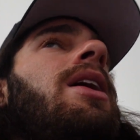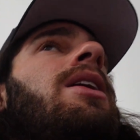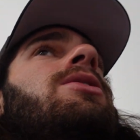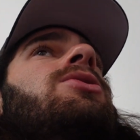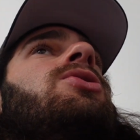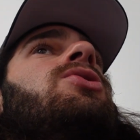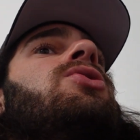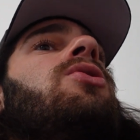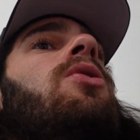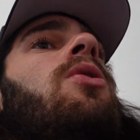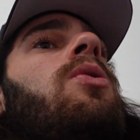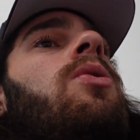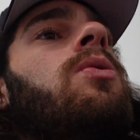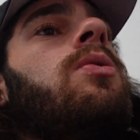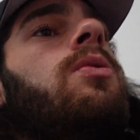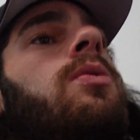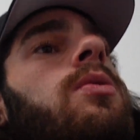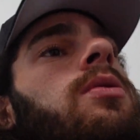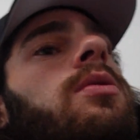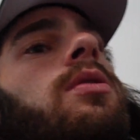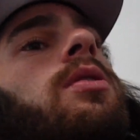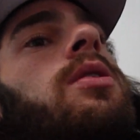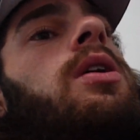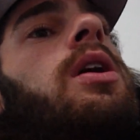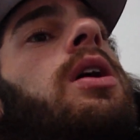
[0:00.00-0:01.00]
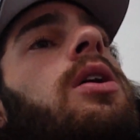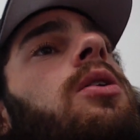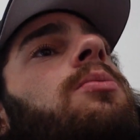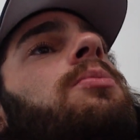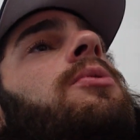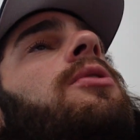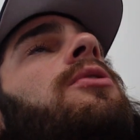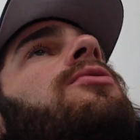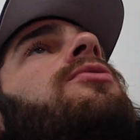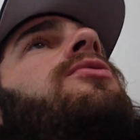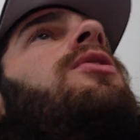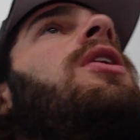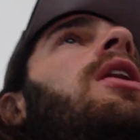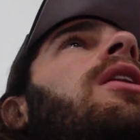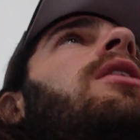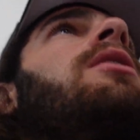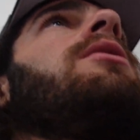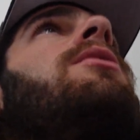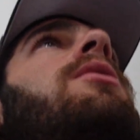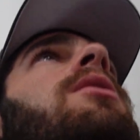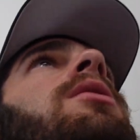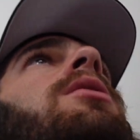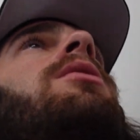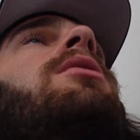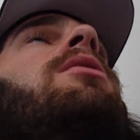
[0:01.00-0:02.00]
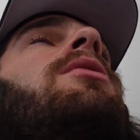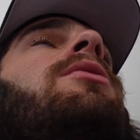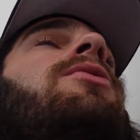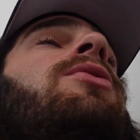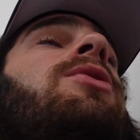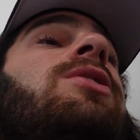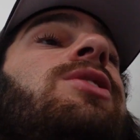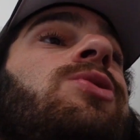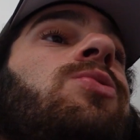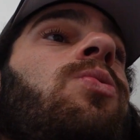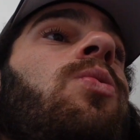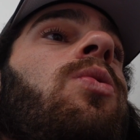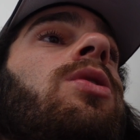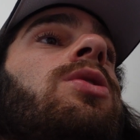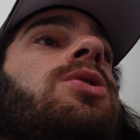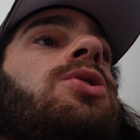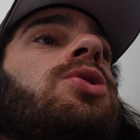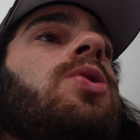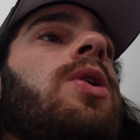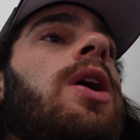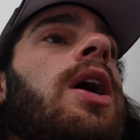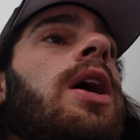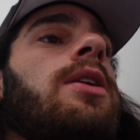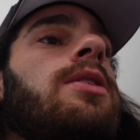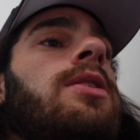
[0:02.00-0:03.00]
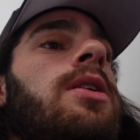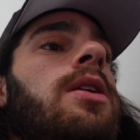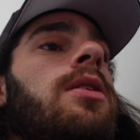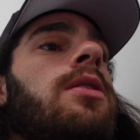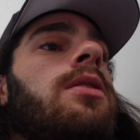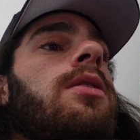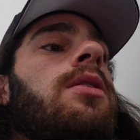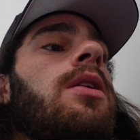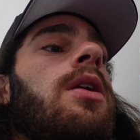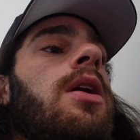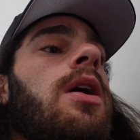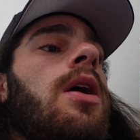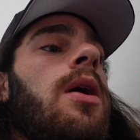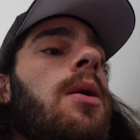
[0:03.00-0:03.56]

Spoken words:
So it'll be fine for this one track day,